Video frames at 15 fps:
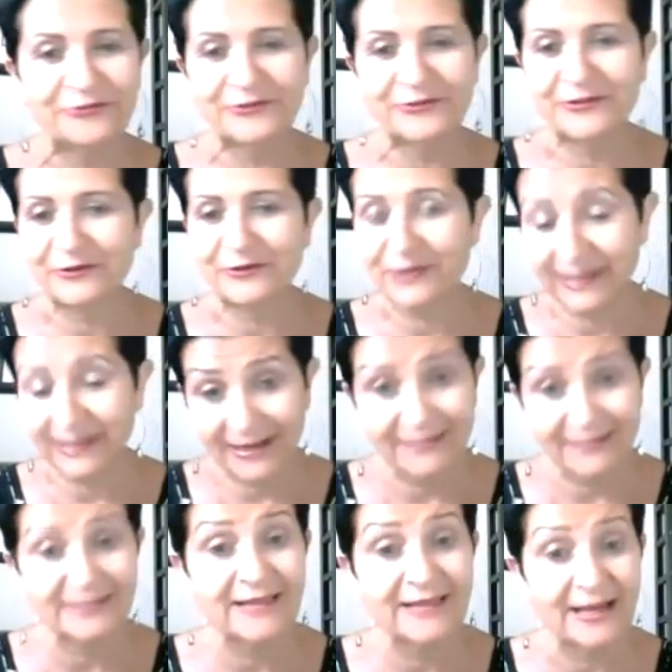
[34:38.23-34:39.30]
and
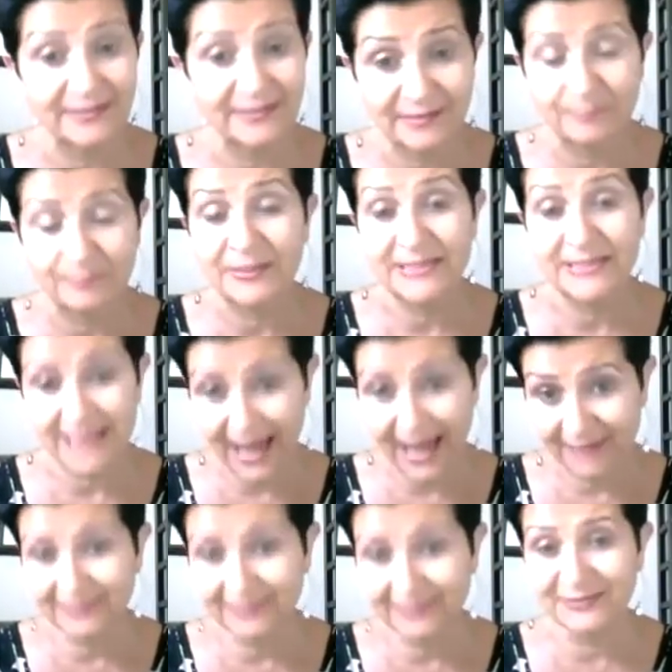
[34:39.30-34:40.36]
organizing that is a big
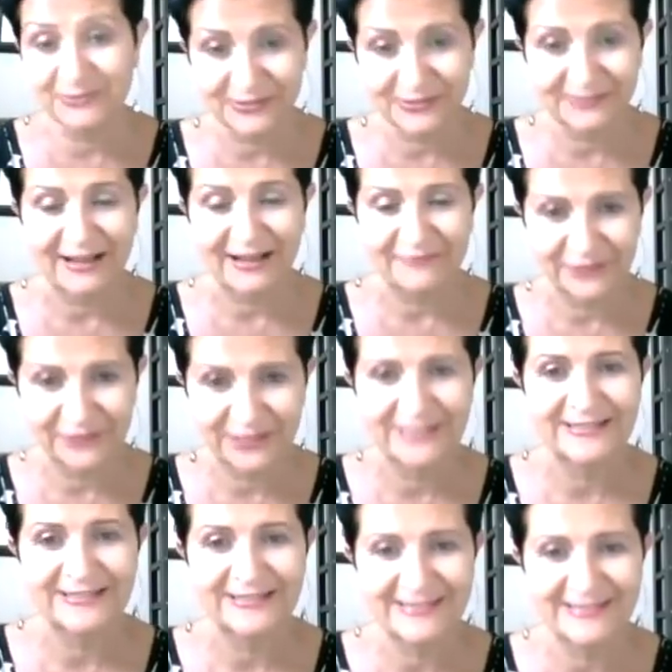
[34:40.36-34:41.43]
task, and you still have your
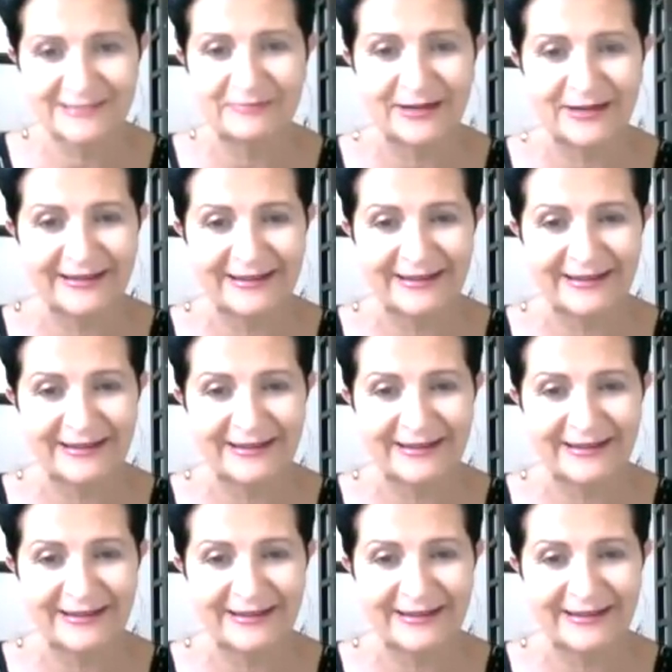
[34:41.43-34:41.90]
kids, but